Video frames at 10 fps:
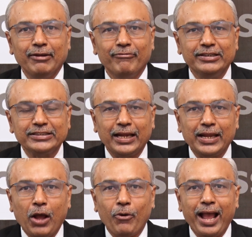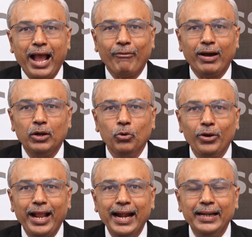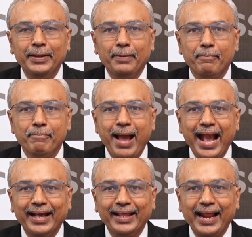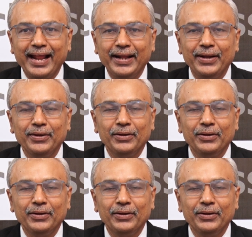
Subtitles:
We shall now have a look at back rank